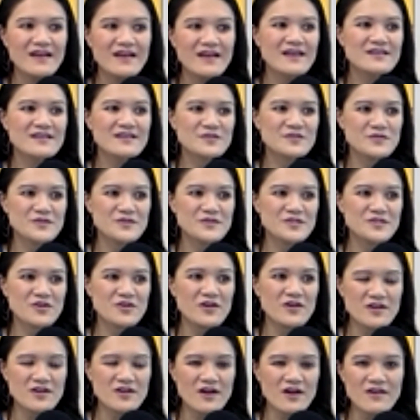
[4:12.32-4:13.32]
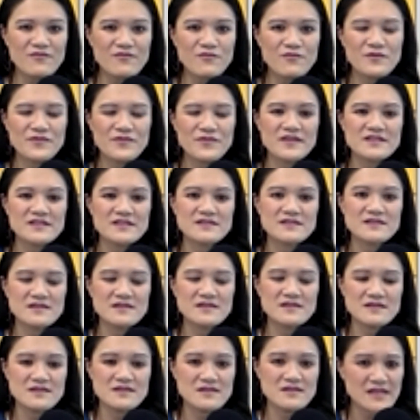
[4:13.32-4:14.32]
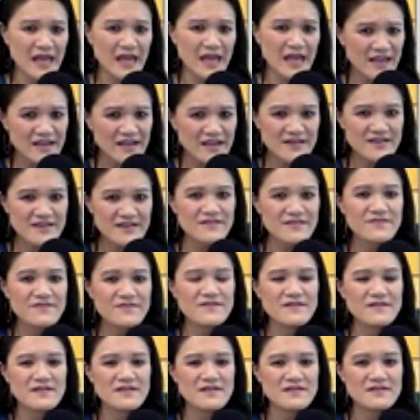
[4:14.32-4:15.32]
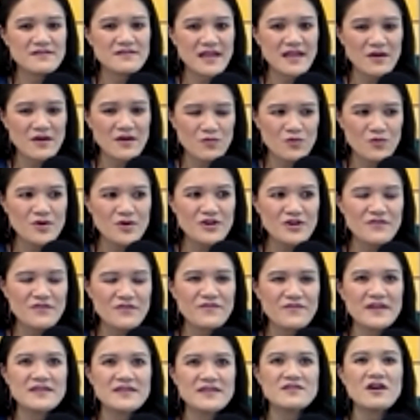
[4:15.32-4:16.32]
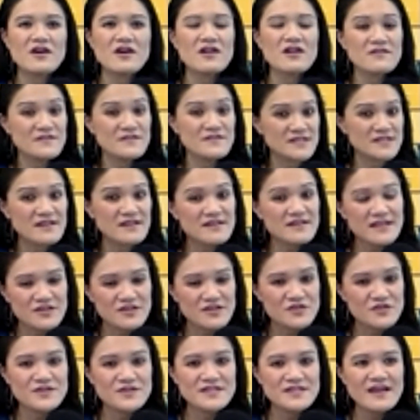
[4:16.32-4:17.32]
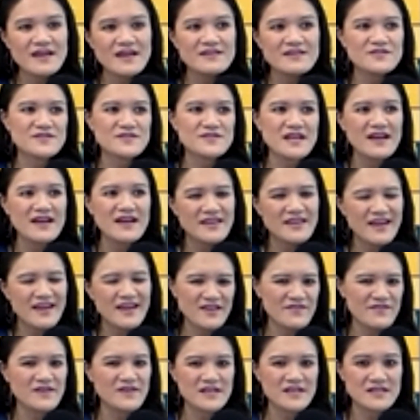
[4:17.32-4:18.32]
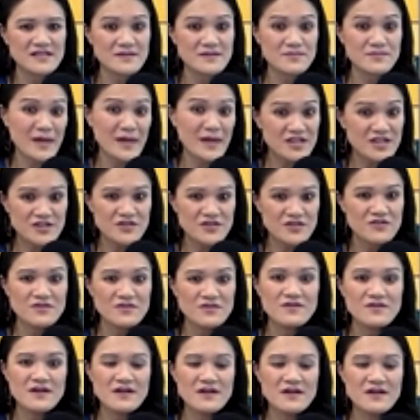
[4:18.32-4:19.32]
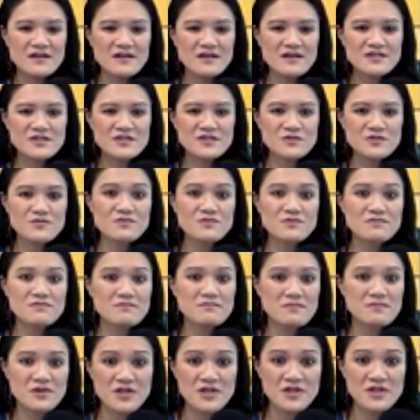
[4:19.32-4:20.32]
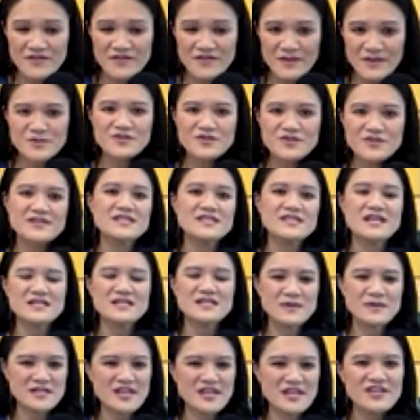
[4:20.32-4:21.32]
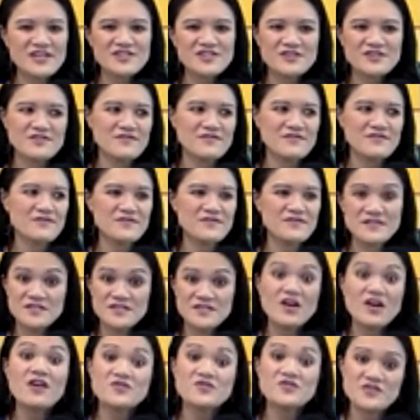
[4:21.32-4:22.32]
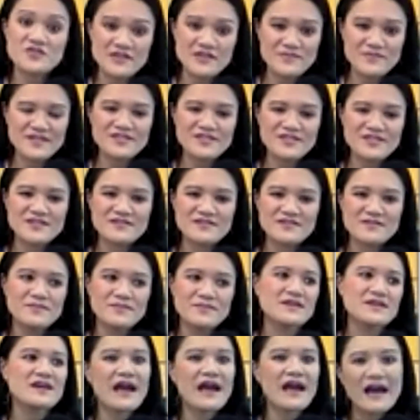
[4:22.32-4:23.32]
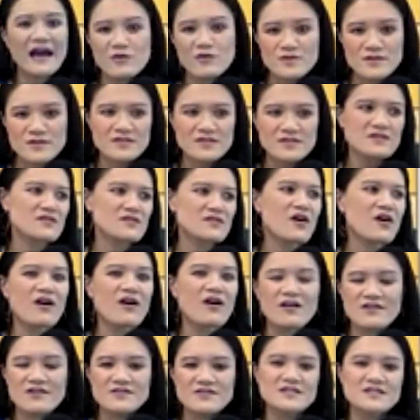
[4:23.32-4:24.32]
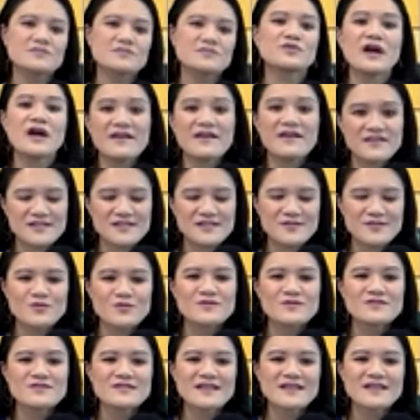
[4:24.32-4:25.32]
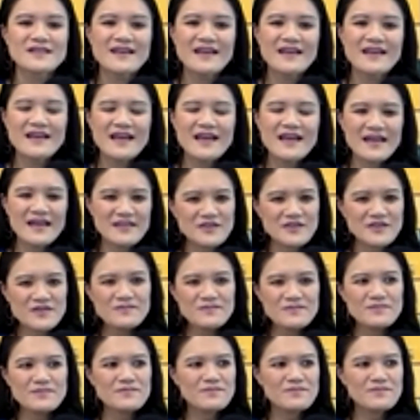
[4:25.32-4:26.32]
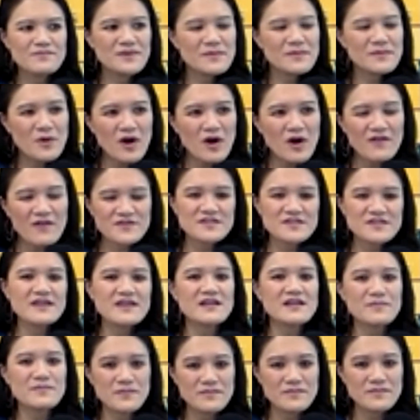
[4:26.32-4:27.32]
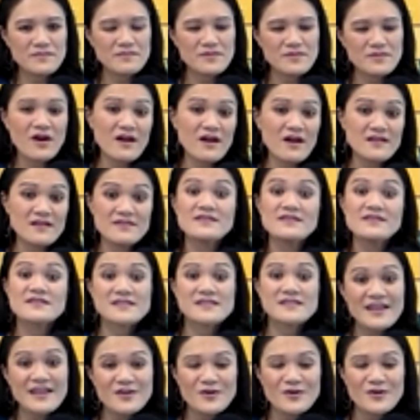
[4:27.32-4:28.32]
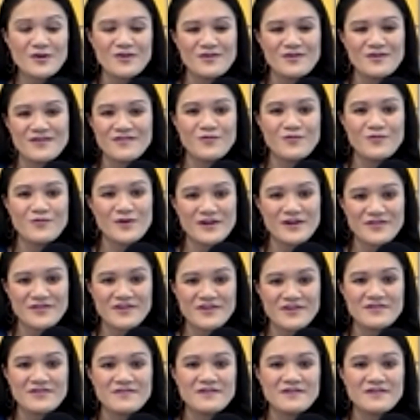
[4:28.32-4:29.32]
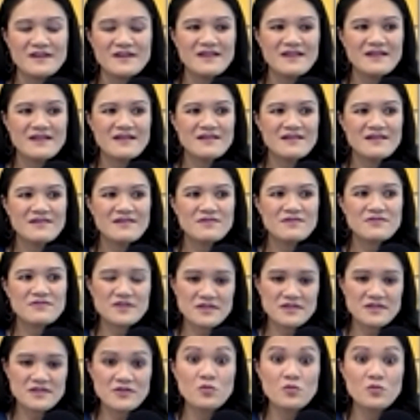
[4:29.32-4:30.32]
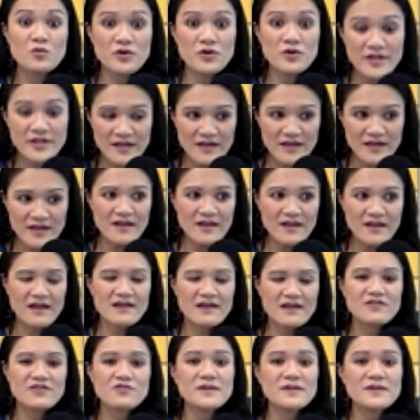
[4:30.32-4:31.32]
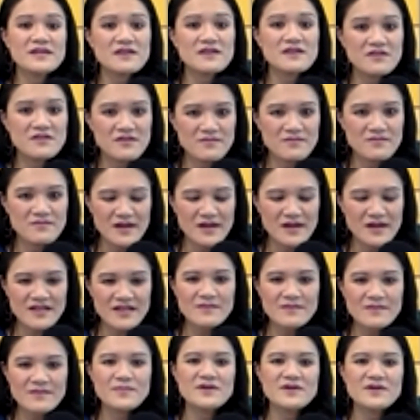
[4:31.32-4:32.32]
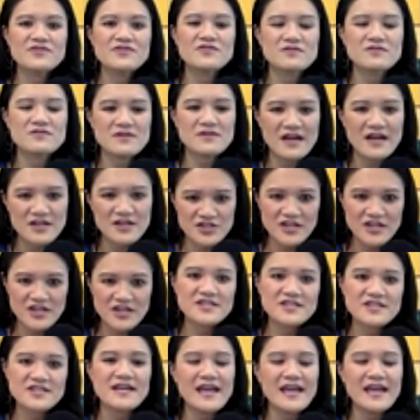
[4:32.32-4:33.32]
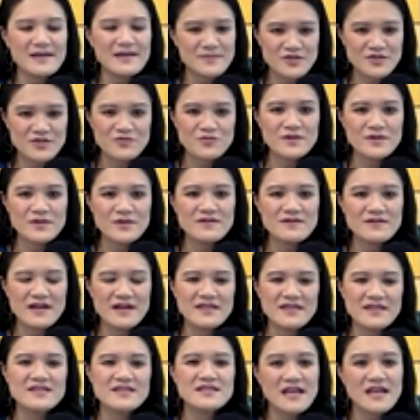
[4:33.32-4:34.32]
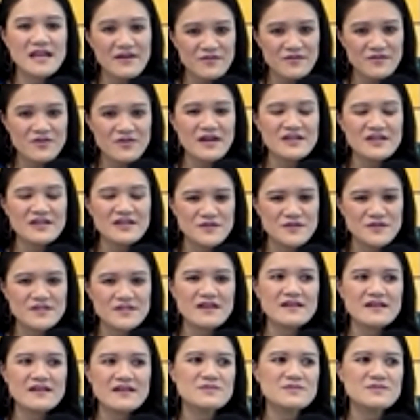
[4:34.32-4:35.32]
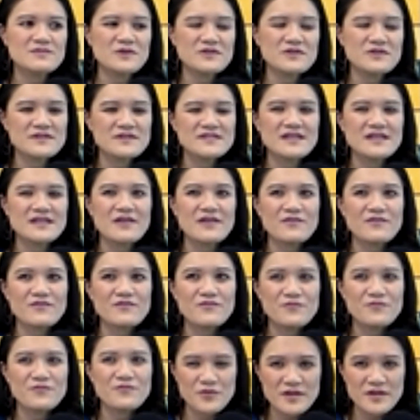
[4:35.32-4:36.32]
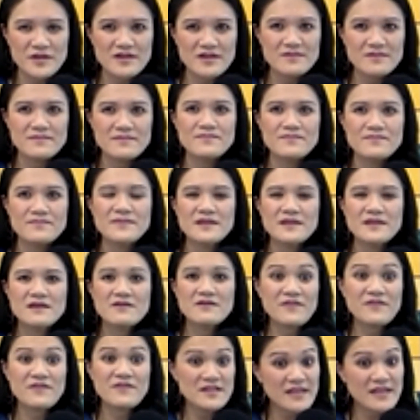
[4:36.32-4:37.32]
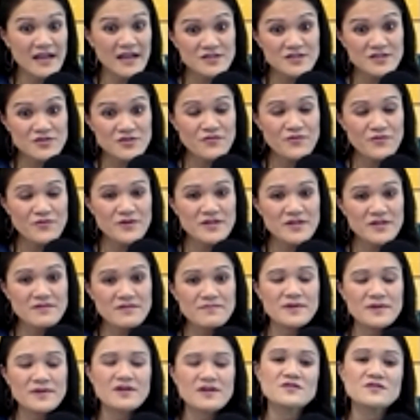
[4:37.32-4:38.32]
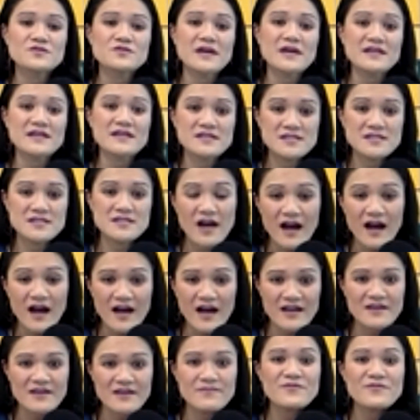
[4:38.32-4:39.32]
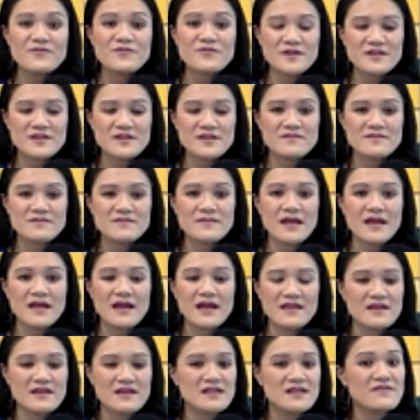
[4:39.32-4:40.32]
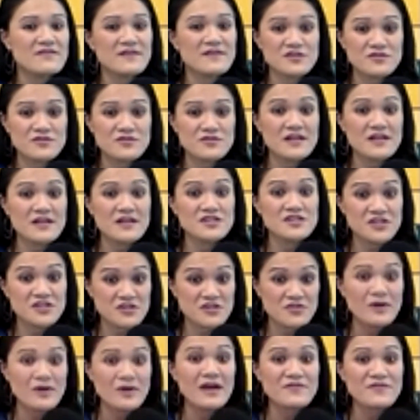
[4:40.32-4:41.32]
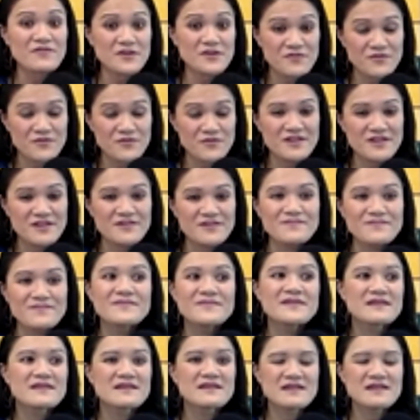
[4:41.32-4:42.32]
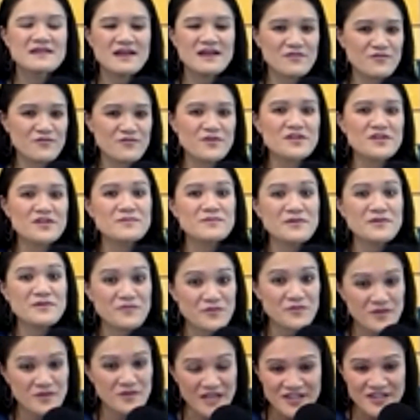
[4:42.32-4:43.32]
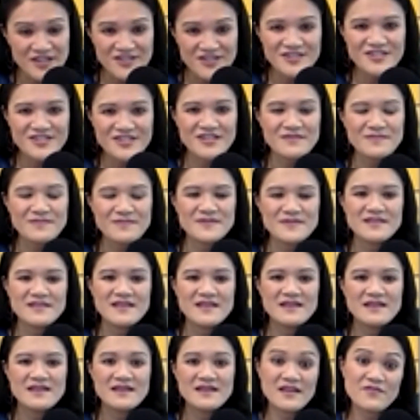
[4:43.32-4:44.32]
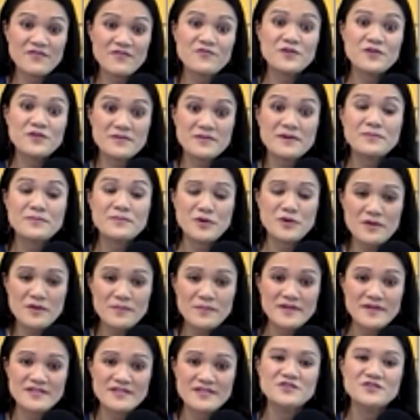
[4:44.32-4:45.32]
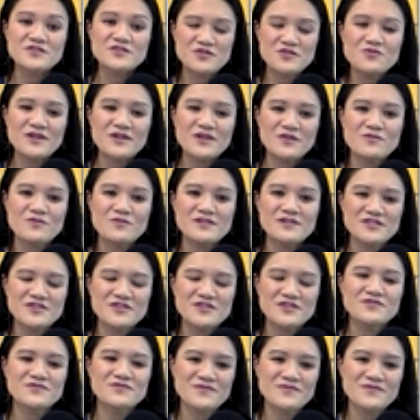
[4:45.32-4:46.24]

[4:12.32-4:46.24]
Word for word: So you start off with this negative net worth. And then all of a sudden, as you said, society kind of expects you to live up to this expectation of this doctor image the big mm-hmm. house the cars the private schools and then you, people often get up caught in the cycle of where they're they're they're working and they're making good money, but they're kind of chasing a hamster wheel. And they mm-hmm. never, as you said, experience that freedom, financial freedom, but also that time freedom, and then eventually that geographic freedom and mm-hmm. freedom of relationships and freedom of purpose to do what you want to do.